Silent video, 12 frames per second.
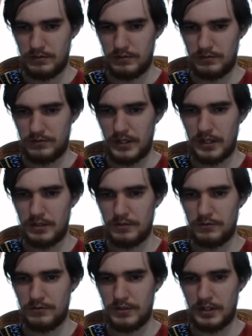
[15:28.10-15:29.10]

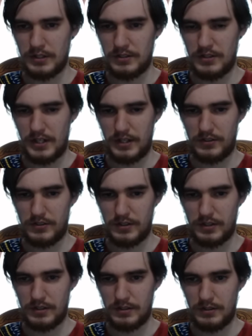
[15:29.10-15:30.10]
Fan-fucking-tastic.
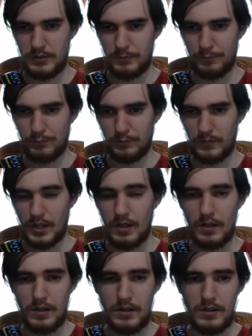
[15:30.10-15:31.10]

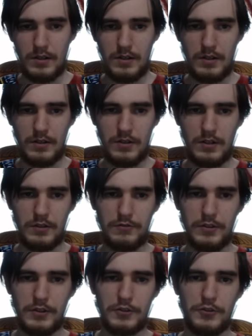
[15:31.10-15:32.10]
Alrighty,
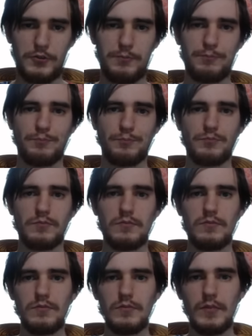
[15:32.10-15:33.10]
folks.
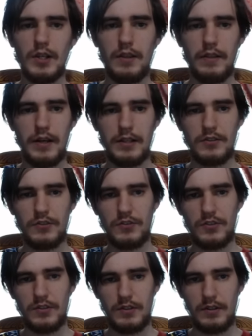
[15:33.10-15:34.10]

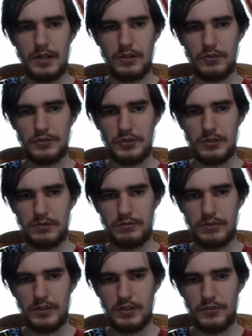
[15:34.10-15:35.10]
That'll do it for
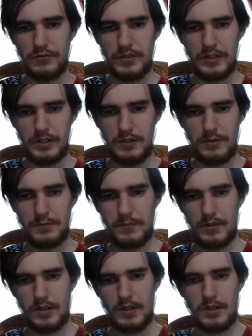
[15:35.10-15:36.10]
this video.
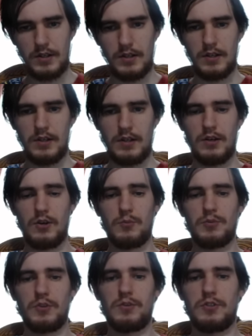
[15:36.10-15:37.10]
I hope
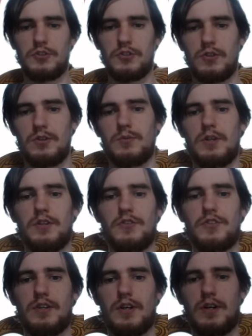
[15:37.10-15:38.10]
you enjoyed what you
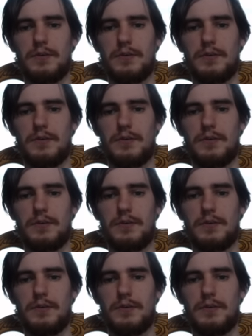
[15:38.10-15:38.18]
saw.